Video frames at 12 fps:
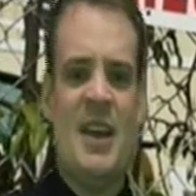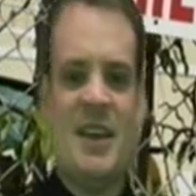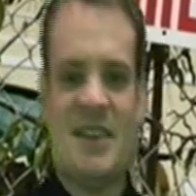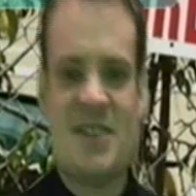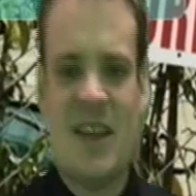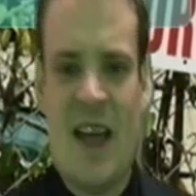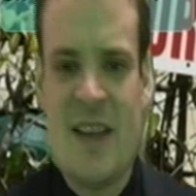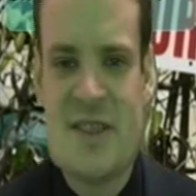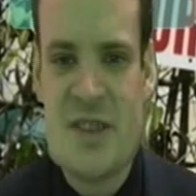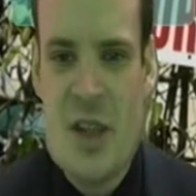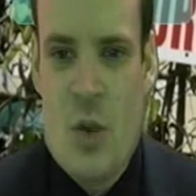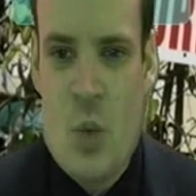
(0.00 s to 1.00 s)
he
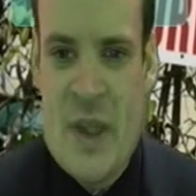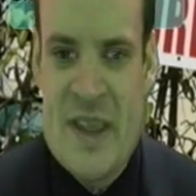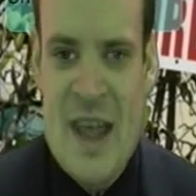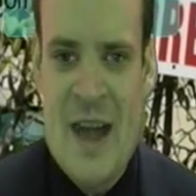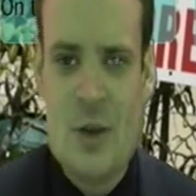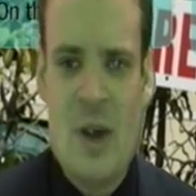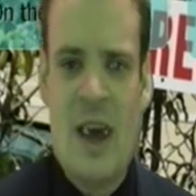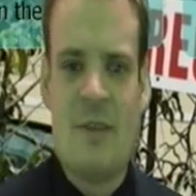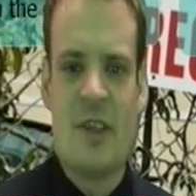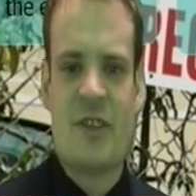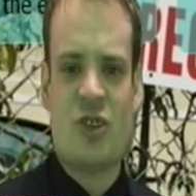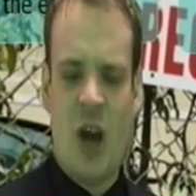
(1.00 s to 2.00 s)
says, we cannot have a
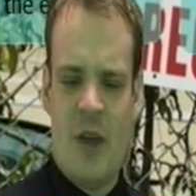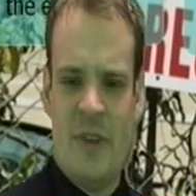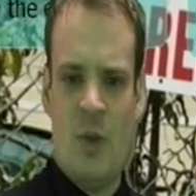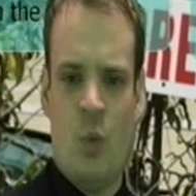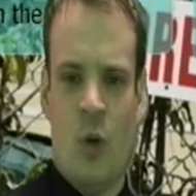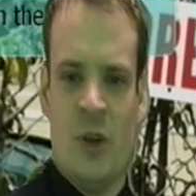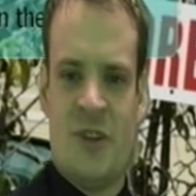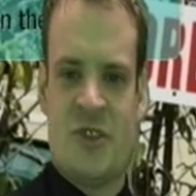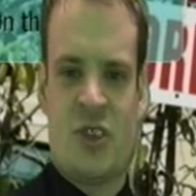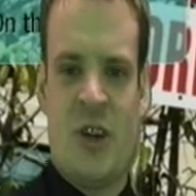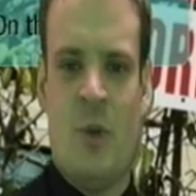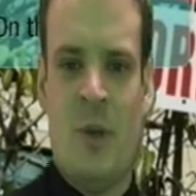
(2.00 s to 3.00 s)
thriving Wall
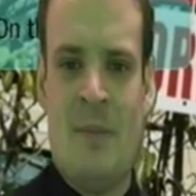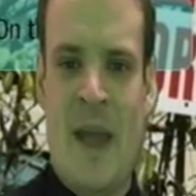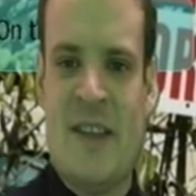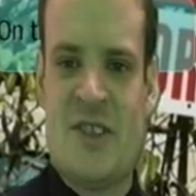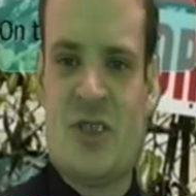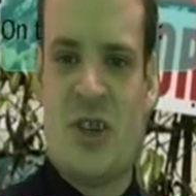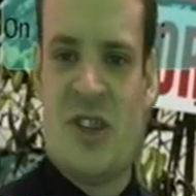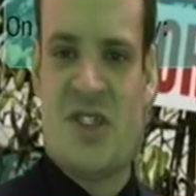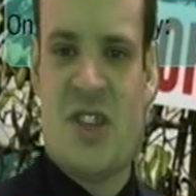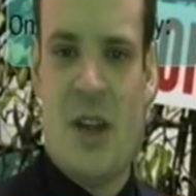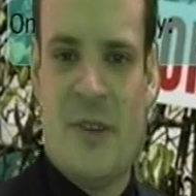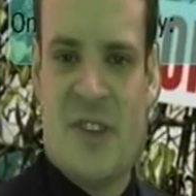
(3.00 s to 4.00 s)
Street while Main Street
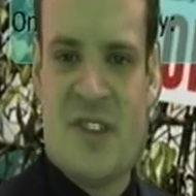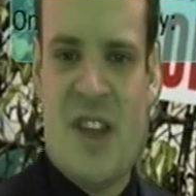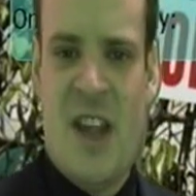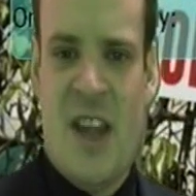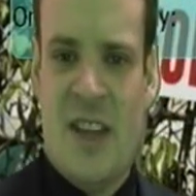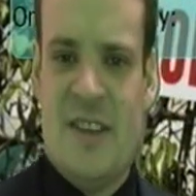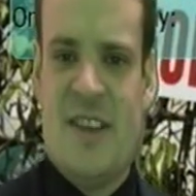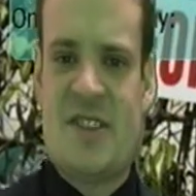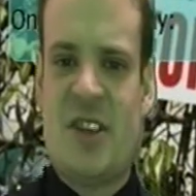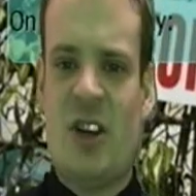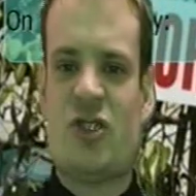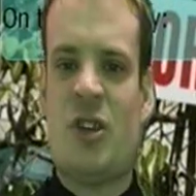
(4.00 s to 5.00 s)
suffers. In this
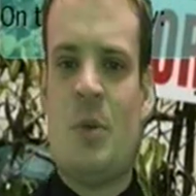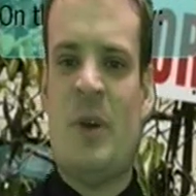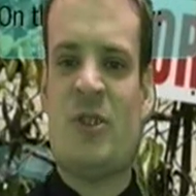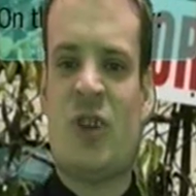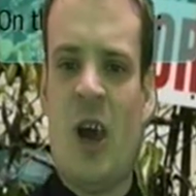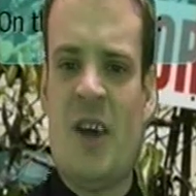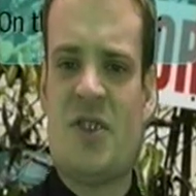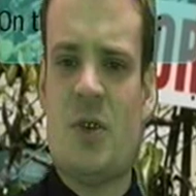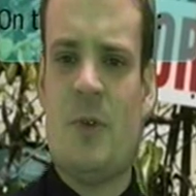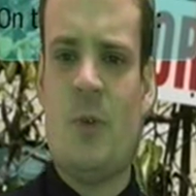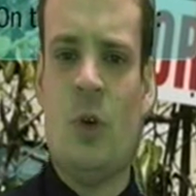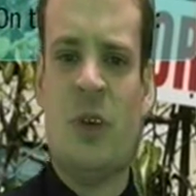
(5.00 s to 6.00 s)
country, we rise or
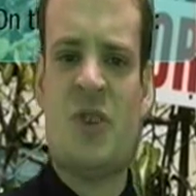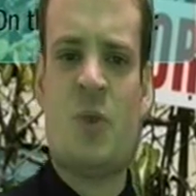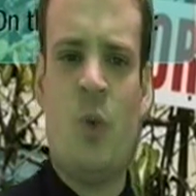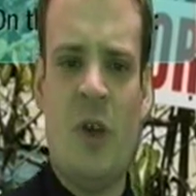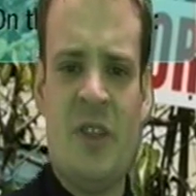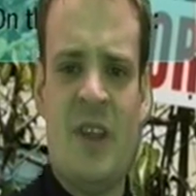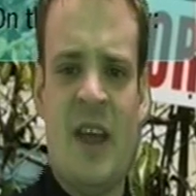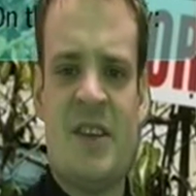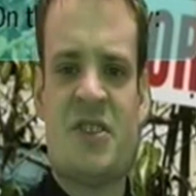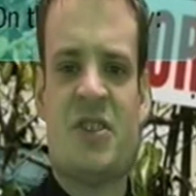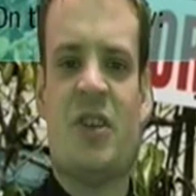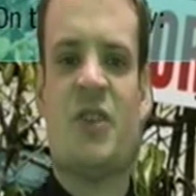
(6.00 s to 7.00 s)
fall as one
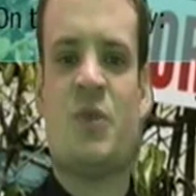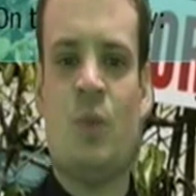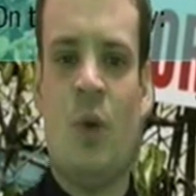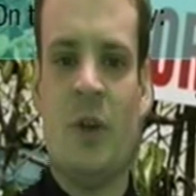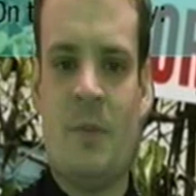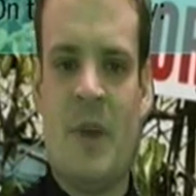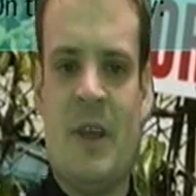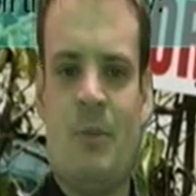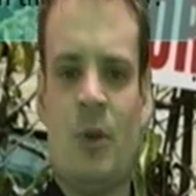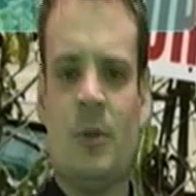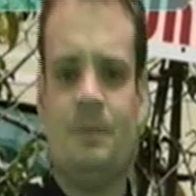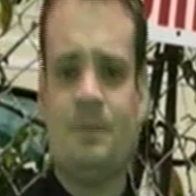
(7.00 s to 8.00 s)
nation, as one
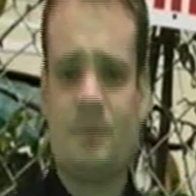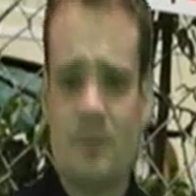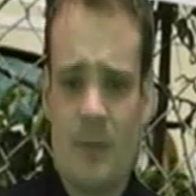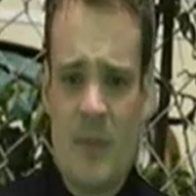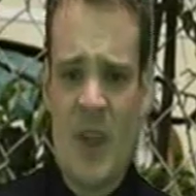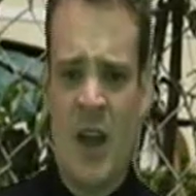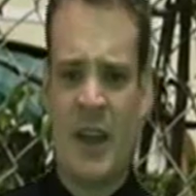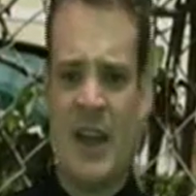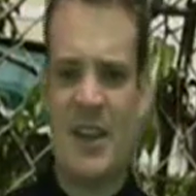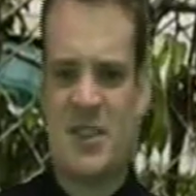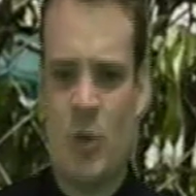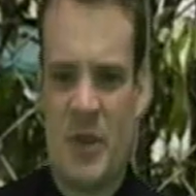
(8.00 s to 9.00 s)
people. Okay,
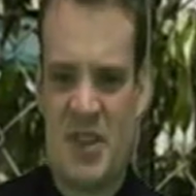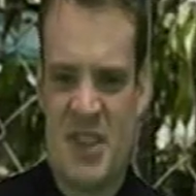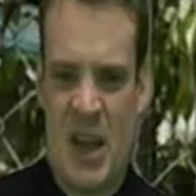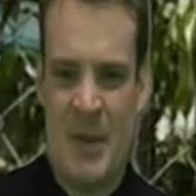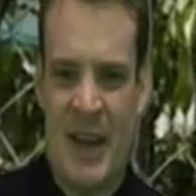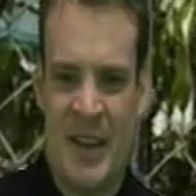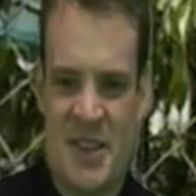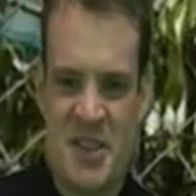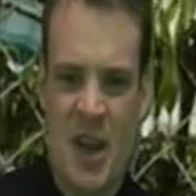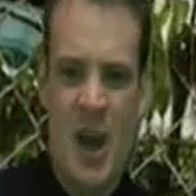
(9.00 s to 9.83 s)
let's see what we can say about this.